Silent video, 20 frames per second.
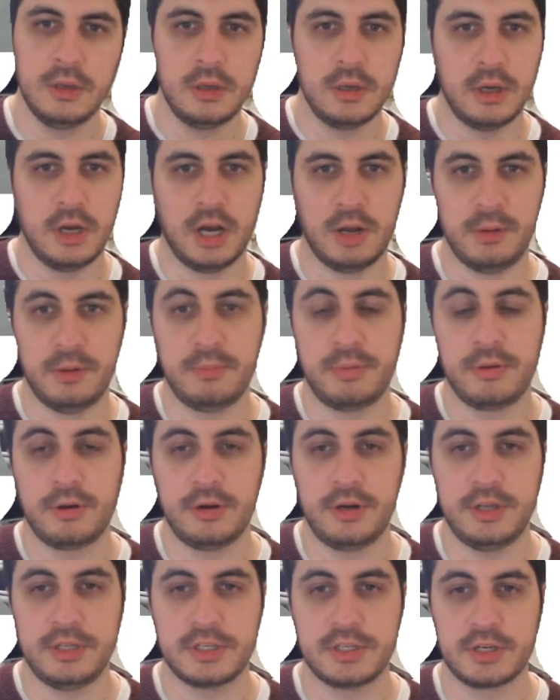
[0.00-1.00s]

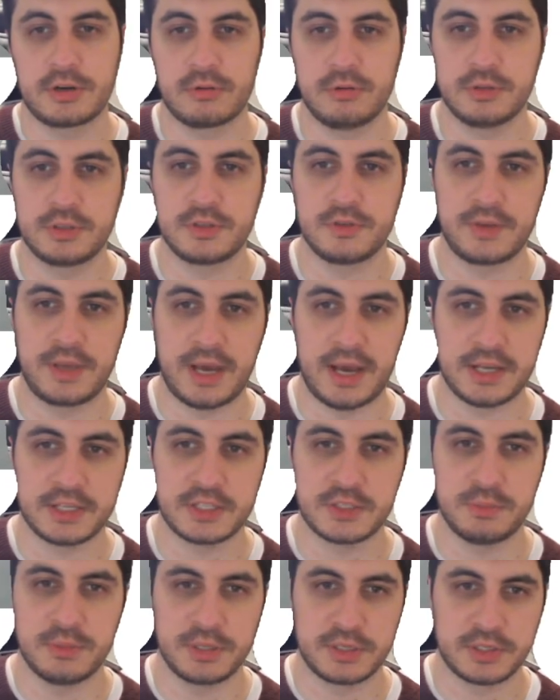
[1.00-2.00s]
Impurities and corrosive
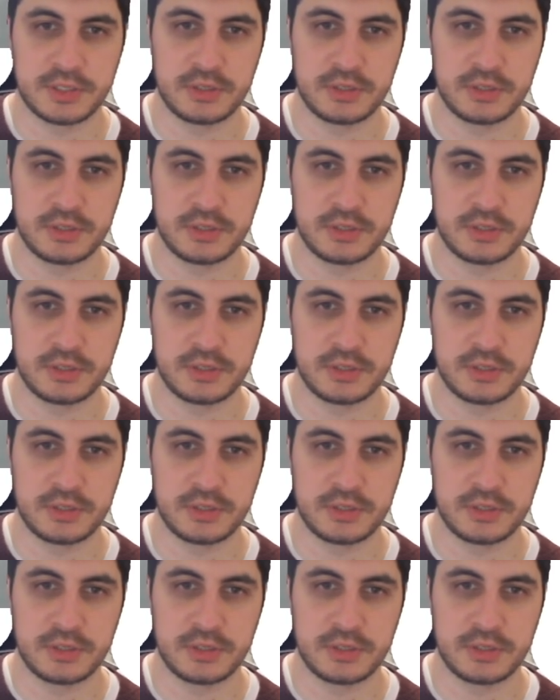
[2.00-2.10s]
gas mix.